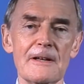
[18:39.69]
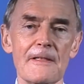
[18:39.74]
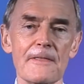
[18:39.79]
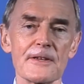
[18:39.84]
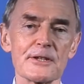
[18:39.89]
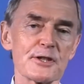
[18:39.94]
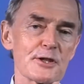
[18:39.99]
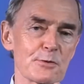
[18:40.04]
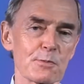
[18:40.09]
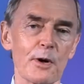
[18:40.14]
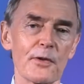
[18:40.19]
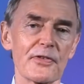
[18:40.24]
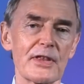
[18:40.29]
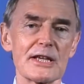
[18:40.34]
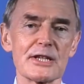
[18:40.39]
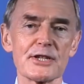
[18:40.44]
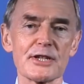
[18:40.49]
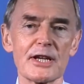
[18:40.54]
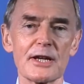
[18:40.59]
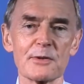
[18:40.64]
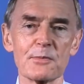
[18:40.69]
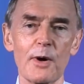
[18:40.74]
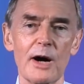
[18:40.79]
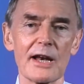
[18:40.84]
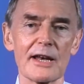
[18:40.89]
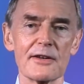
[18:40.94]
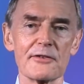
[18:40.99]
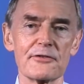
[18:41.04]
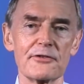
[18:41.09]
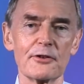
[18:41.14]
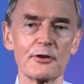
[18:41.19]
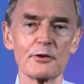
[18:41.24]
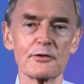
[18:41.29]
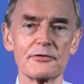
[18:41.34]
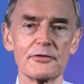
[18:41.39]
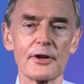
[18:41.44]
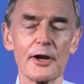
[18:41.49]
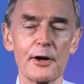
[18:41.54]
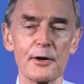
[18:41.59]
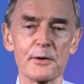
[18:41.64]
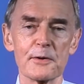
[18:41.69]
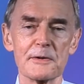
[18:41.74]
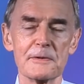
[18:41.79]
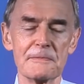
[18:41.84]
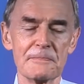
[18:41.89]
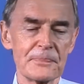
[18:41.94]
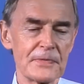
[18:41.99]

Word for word: this is what they said while in full flow.